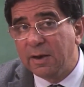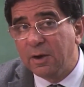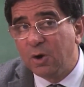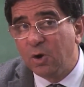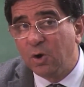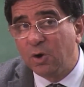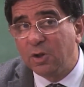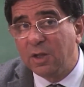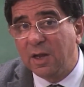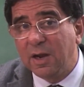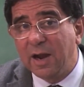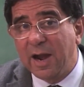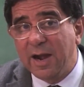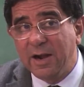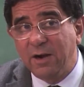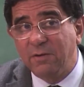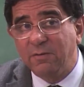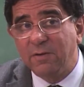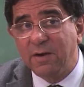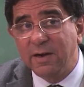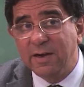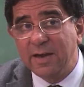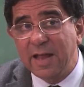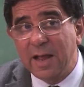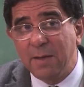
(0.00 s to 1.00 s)
know the kind
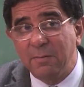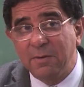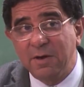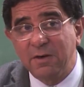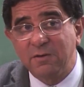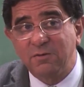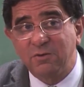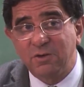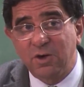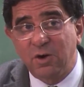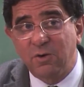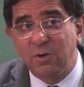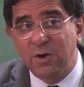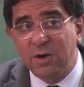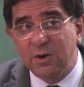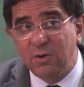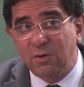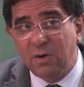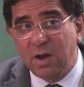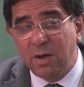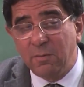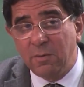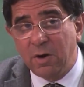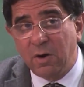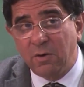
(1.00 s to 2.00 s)
of contaminants which are going
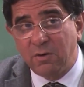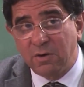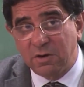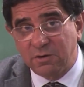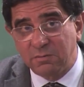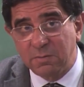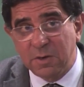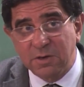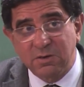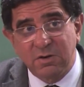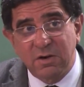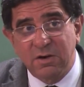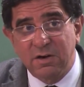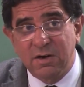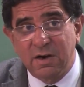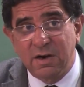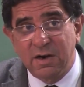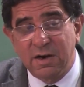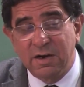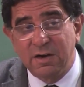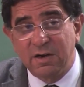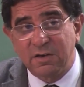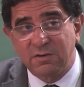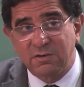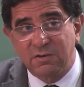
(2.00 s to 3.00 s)
to come out, especially in
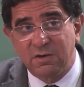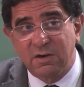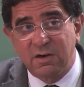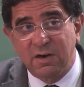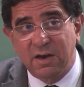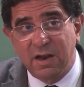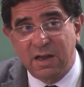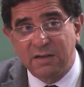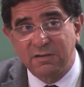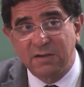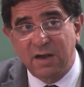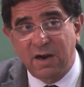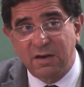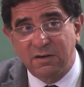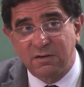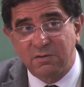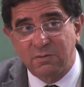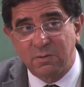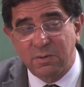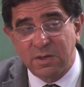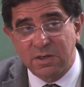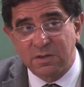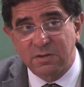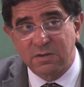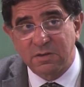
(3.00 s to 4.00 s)
industrial
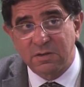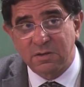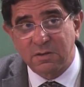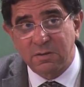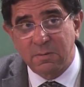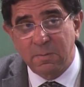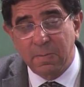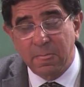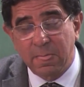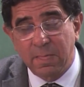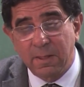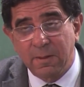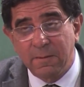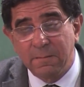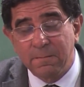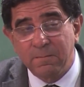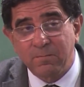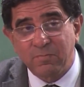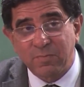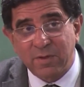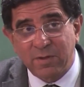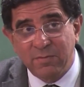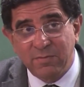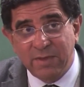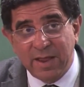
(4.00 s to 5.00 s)
hazardous waste.
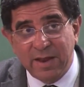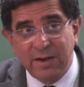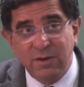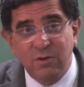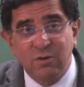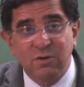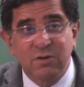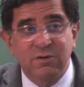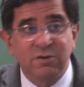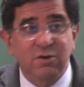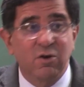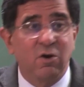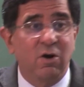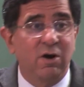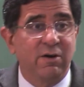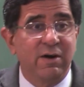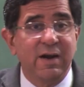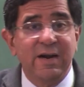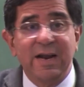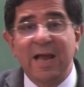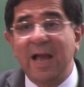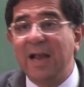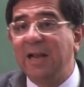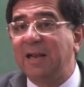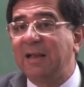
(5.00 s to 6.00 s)
Then you will say, all
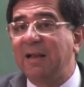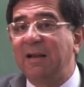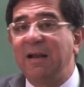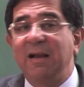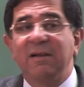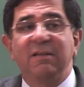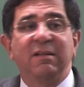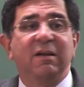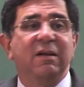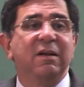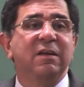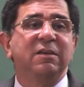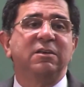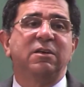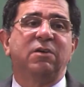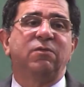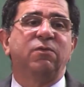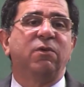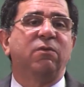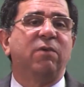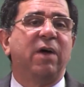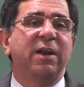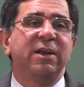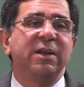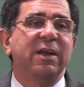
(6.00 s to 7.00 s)
right, I will collect the leachate
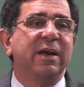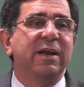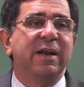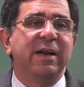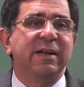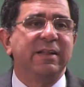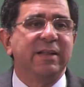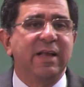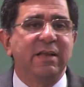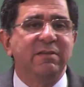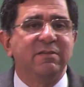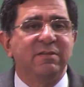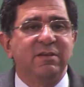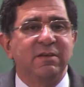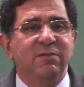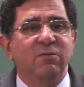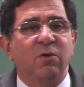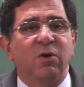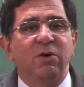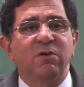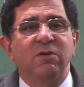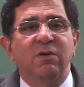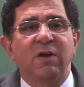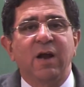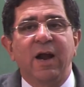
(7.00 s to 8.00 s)
for 1 year and then see
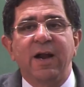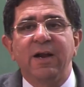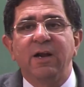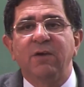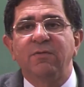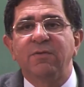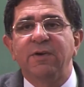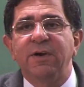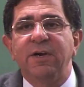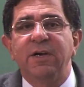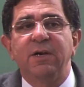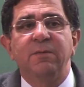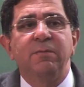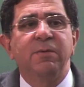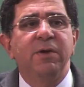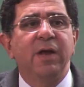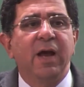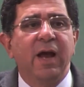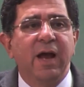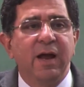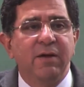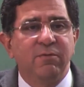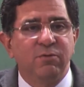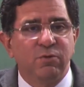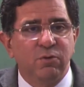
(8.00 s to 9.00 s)
what kind of
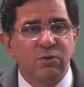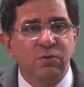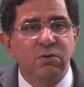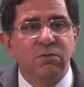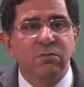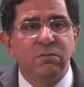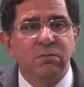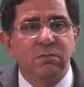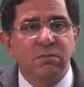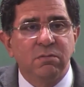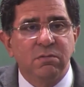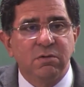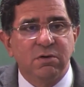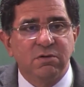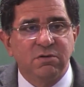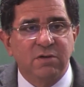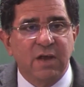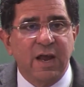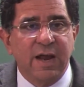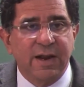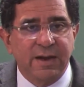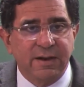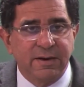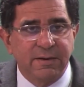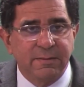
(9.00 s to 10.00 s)
ETP I have to
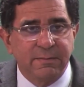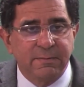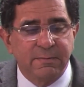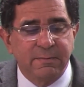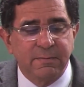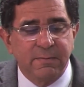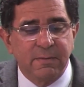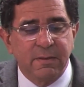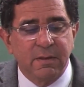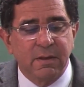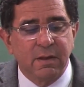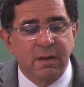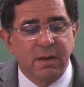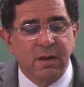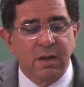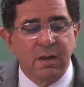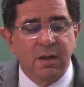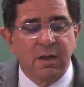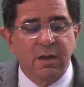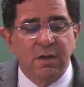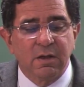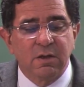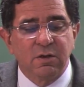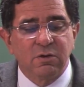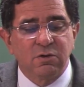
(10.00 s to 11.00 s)
design.
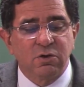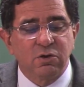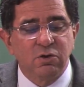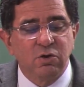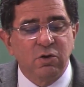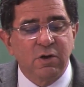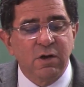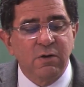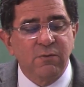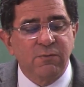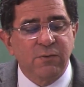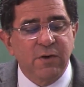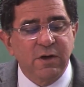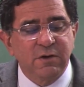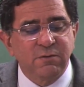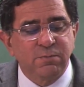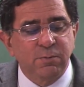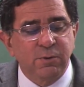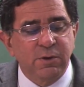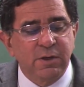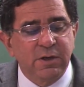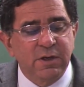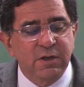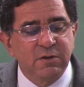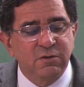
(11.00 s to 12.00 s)
So you can first
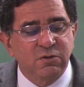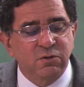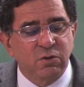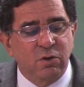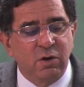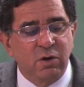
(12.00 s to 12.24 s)
put it in